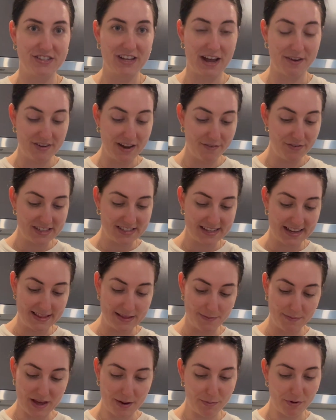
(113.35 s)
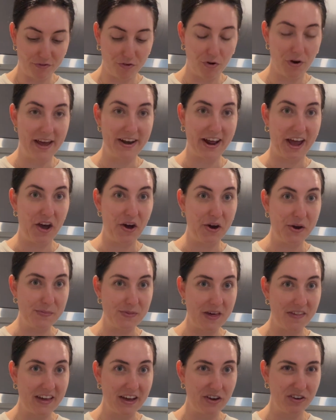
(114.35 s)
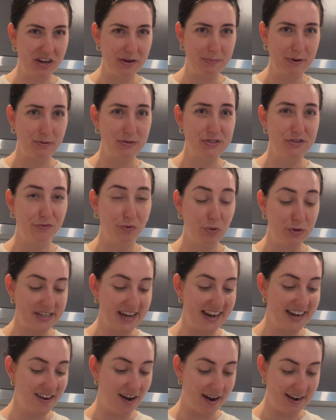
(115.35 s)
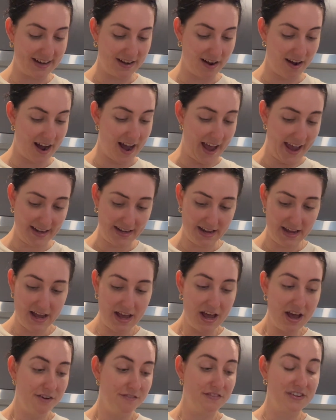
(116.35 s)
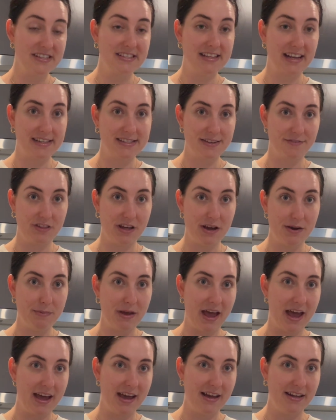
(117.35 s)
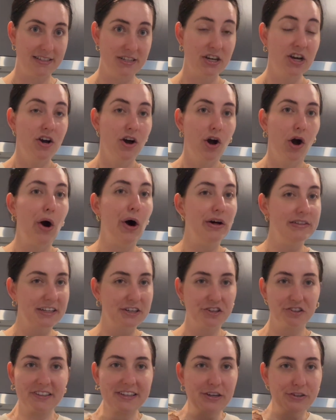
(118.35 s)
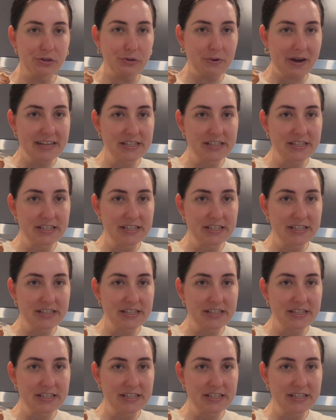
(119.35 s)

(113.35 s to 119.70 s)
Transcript: I've never seen them there before, and I hope that they're good, but it was $14.99 for 6 of them, and literally on the way to